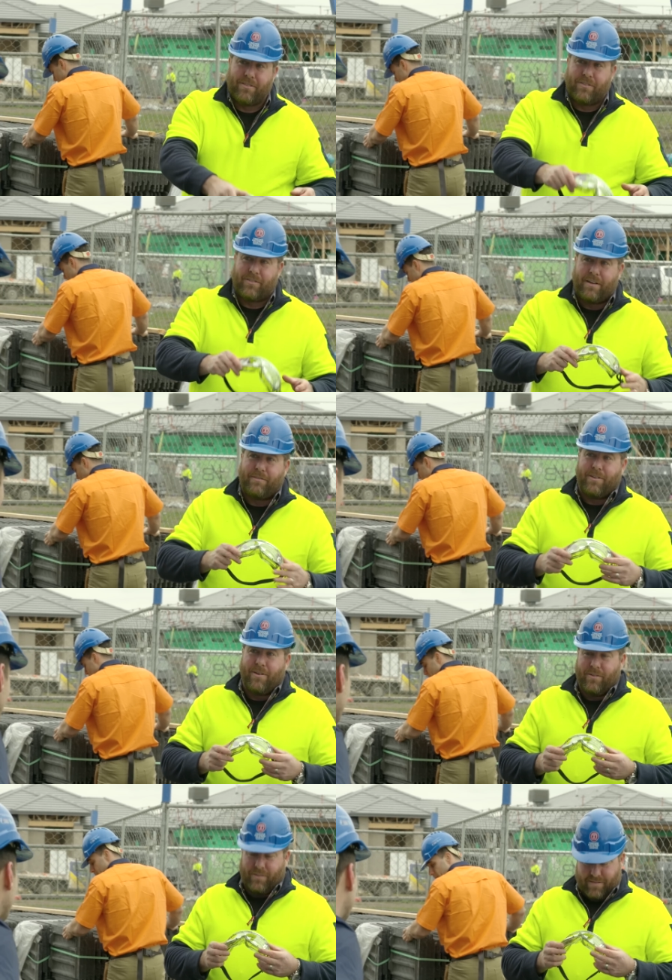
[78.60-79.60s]
the new safety
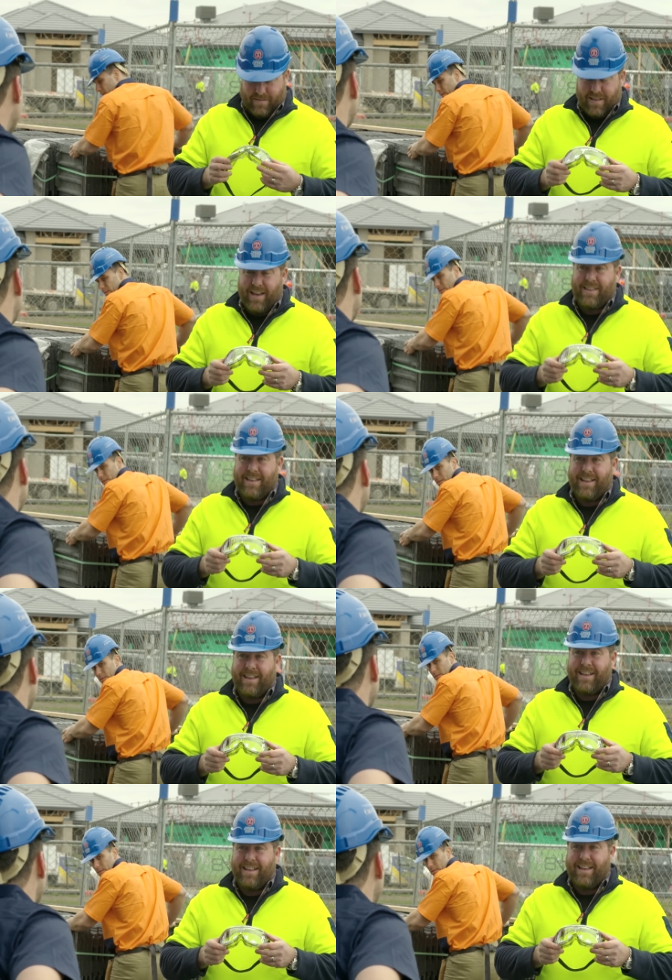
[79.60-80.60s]
goggles, eh?
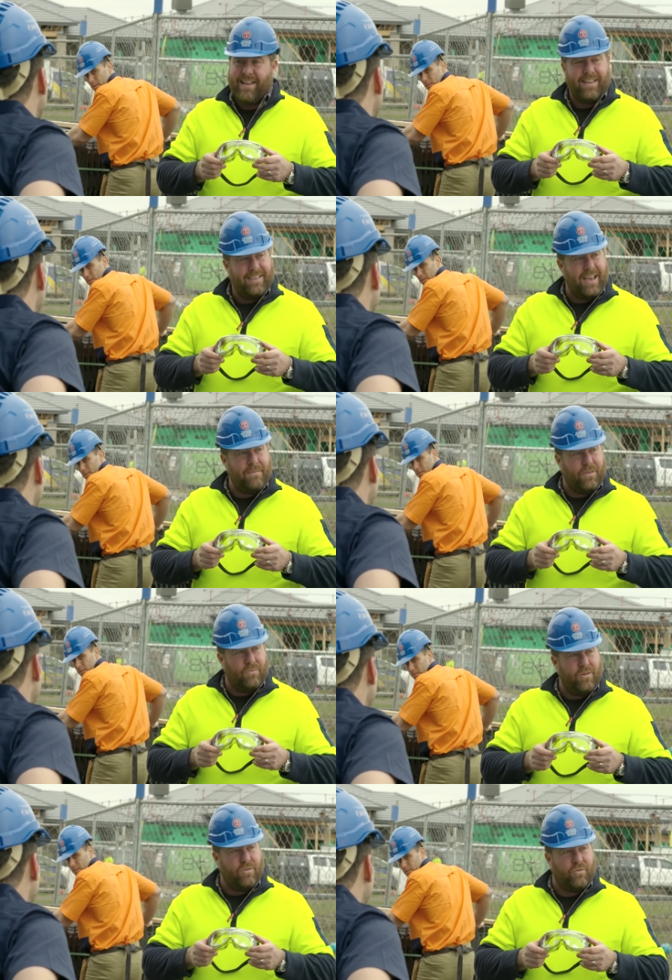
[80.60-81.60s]
Yep, the
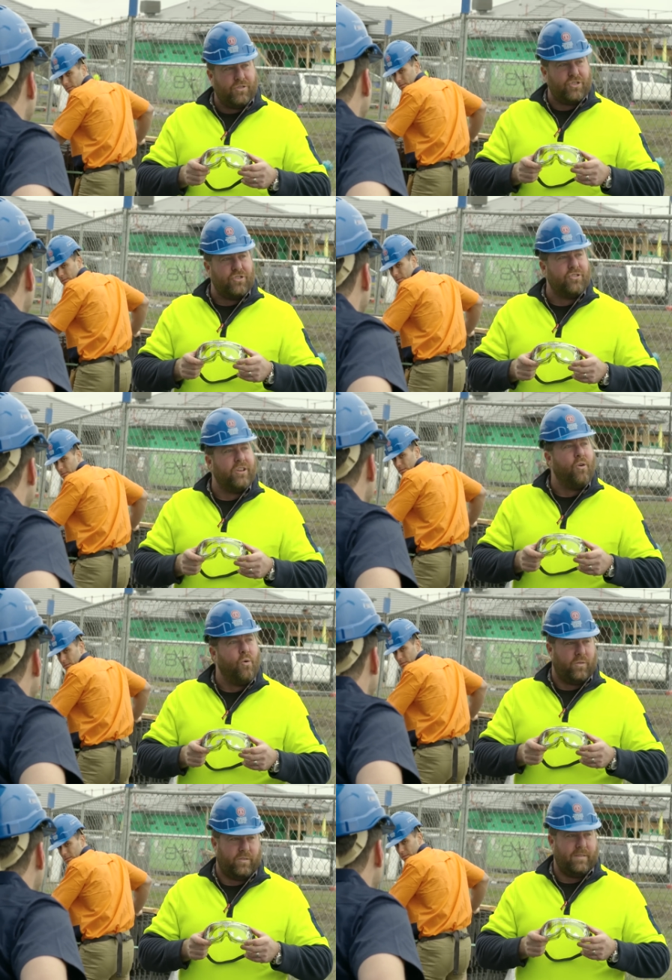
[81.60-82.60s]
real Christian
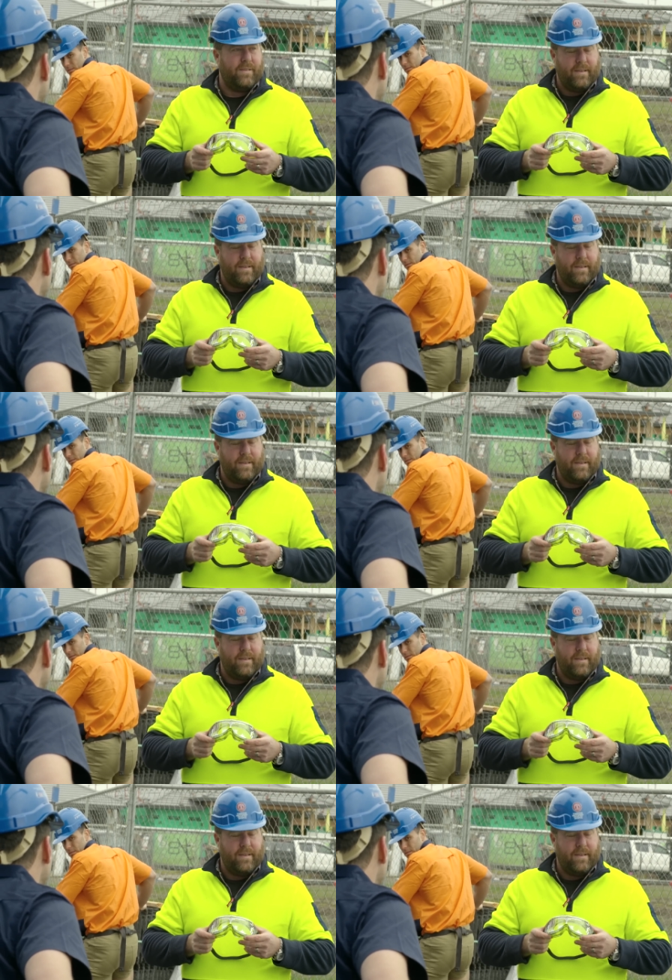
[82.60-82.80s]
Dior's.